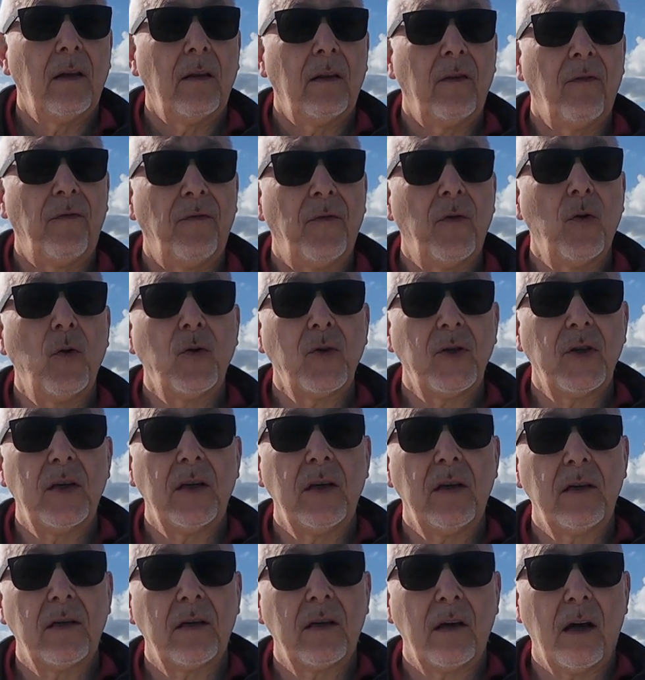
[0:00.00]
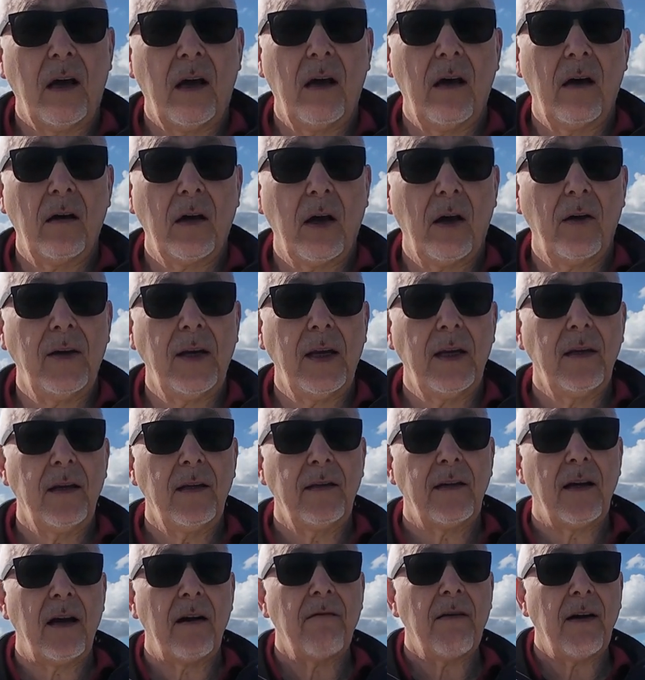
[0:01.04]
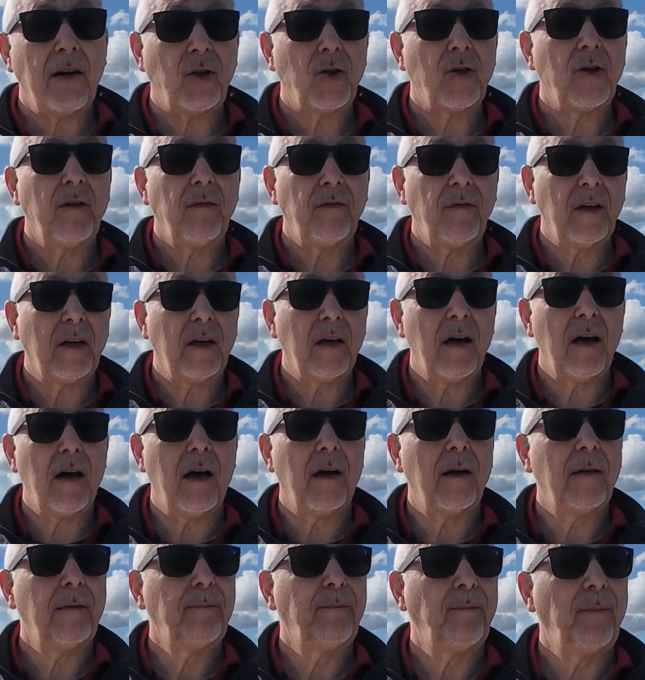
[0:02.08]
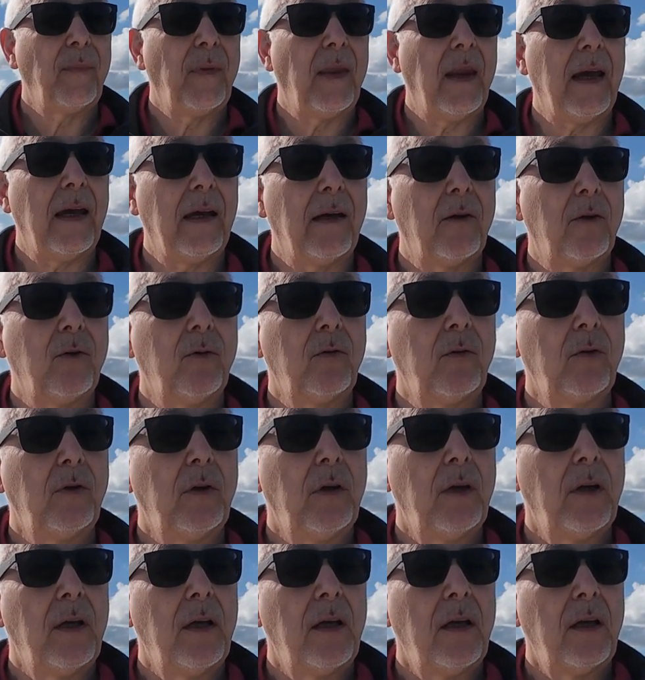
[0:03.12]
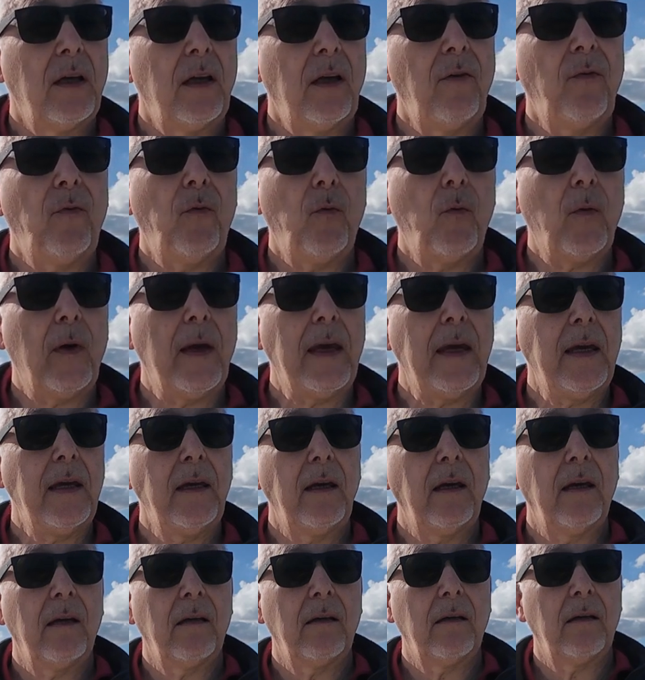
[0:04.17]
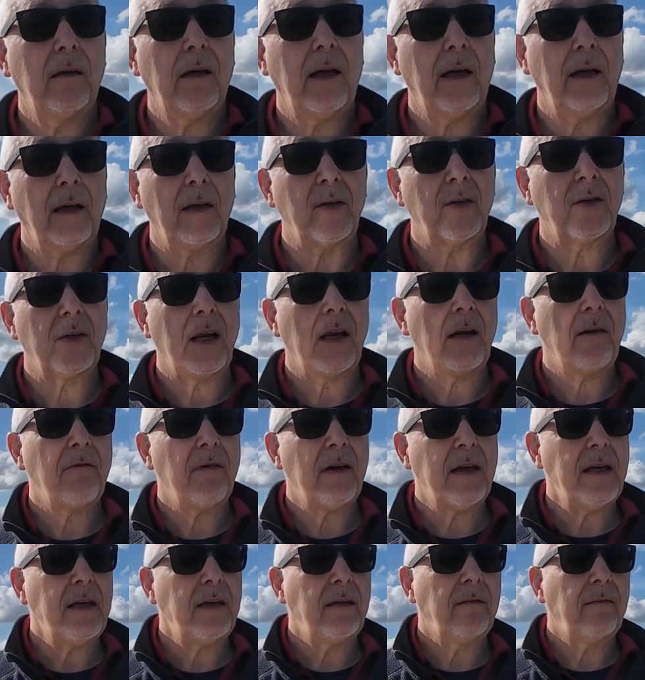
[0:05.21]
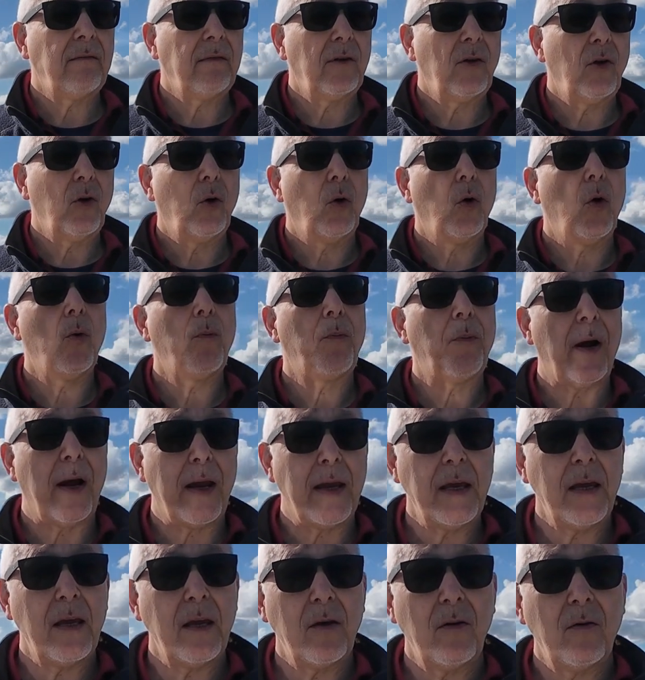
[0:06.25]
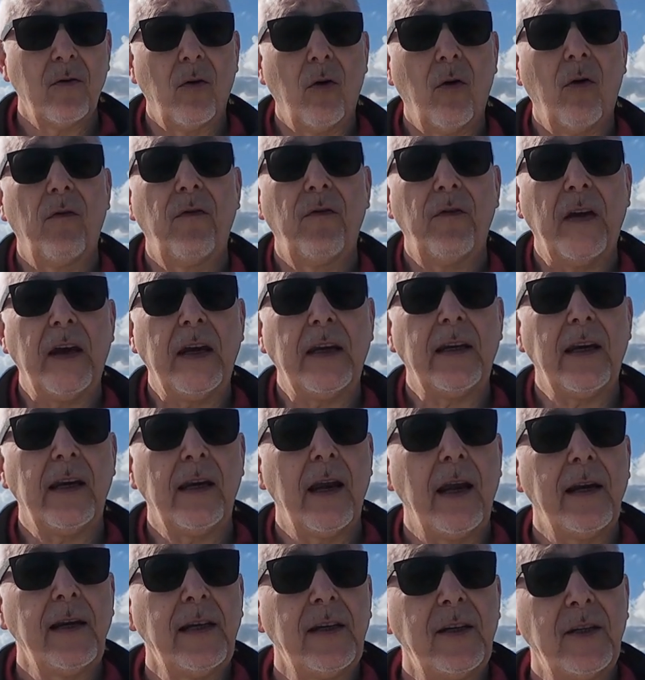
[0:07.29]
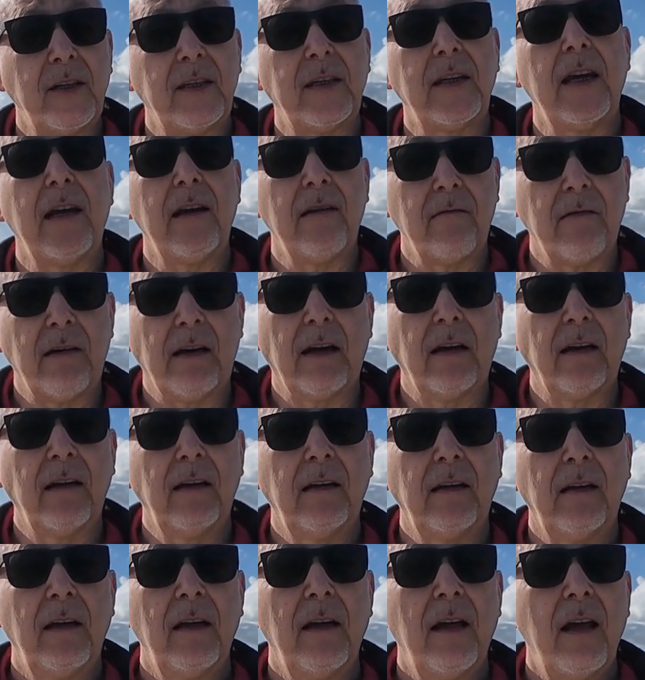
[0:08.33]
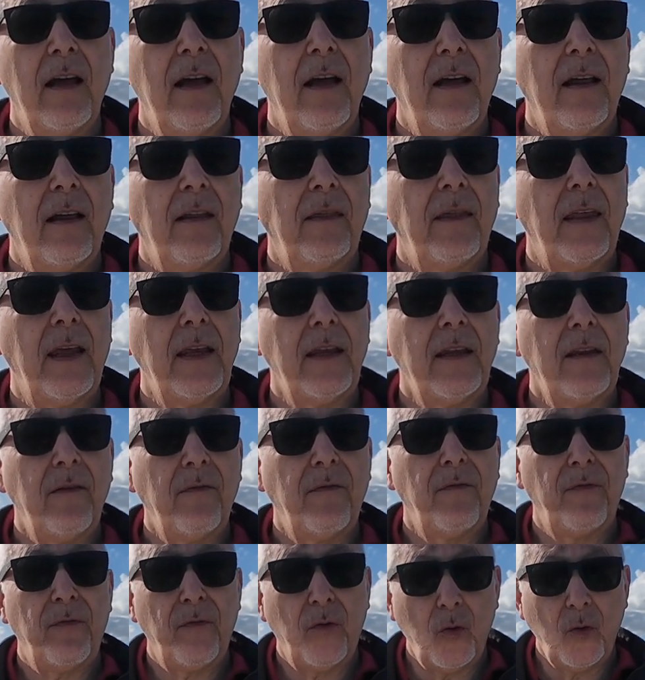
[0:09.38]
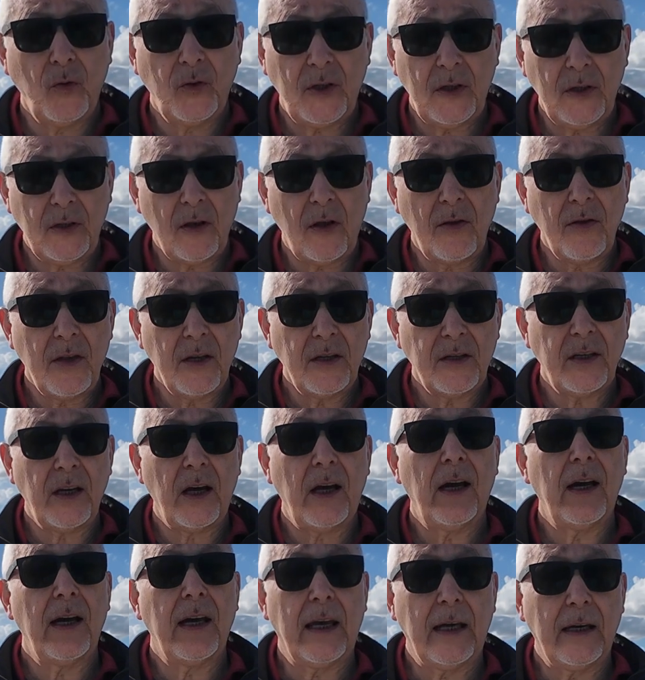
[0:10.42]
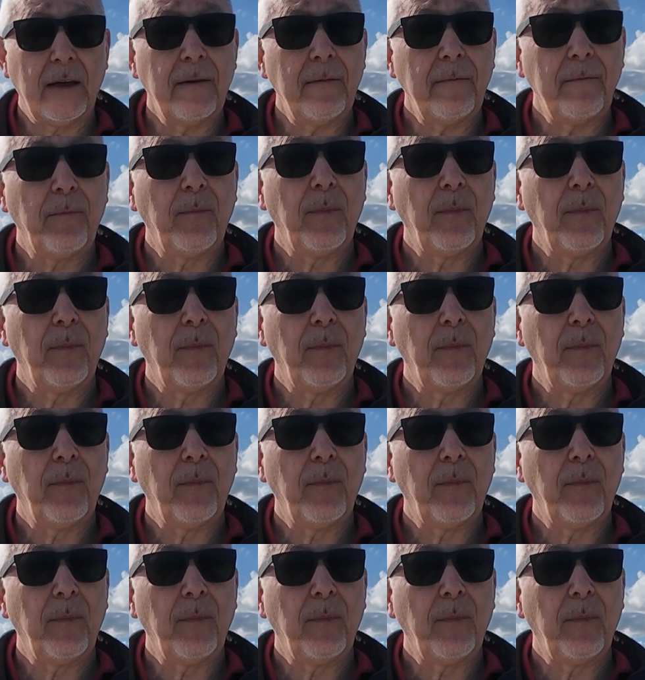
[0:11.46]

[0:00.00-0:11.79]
The forces are going in the direction of the car. Now, if we accelerate or brake or feed in any steering, then the forces on the tyre